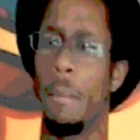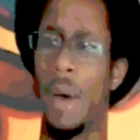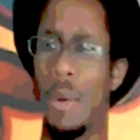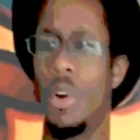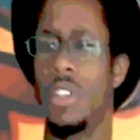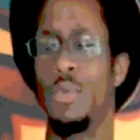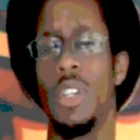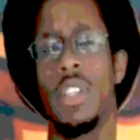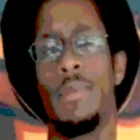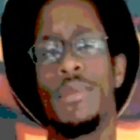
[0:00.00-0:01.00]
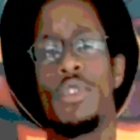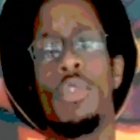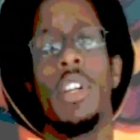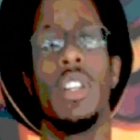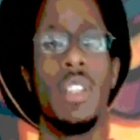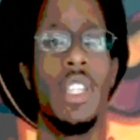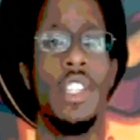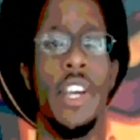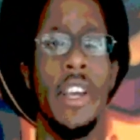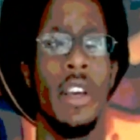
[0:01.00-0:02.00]
My words of wisdom to another
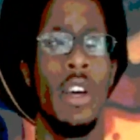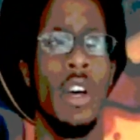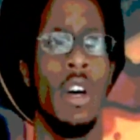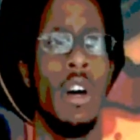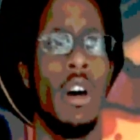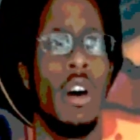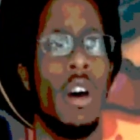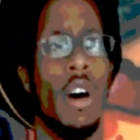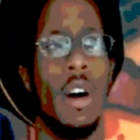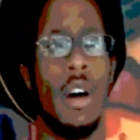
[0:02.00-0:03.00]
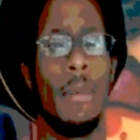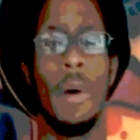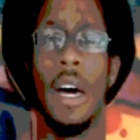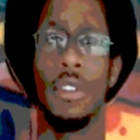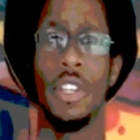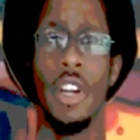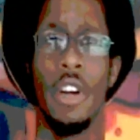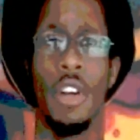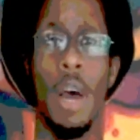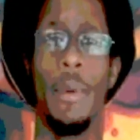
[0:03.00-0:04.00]
DJ out
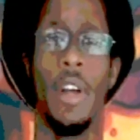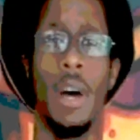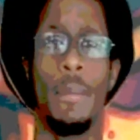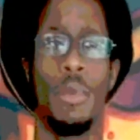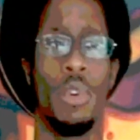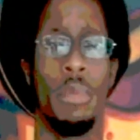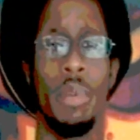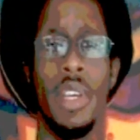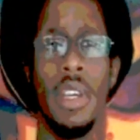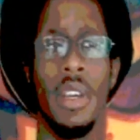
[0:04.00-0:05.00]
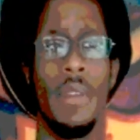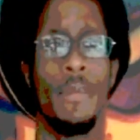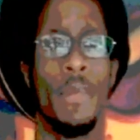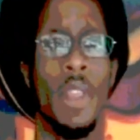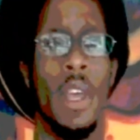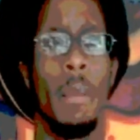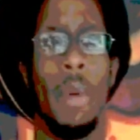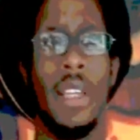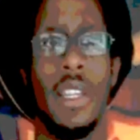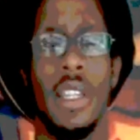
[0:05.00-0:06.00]
there coming up would be
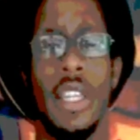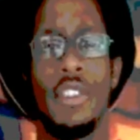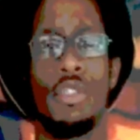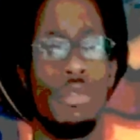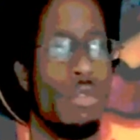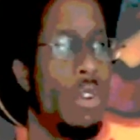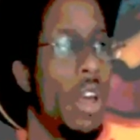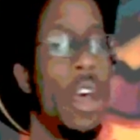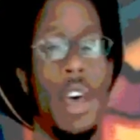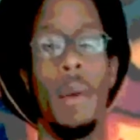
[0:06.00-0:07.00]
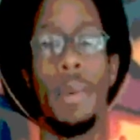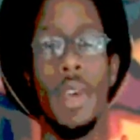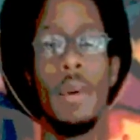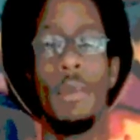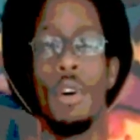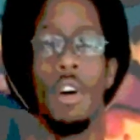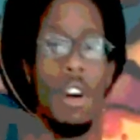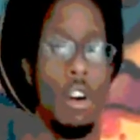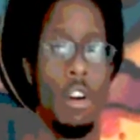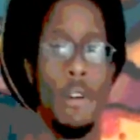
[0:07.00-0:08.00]
basically to help him or
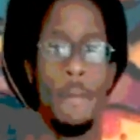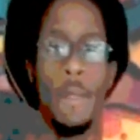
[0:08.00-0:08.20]
her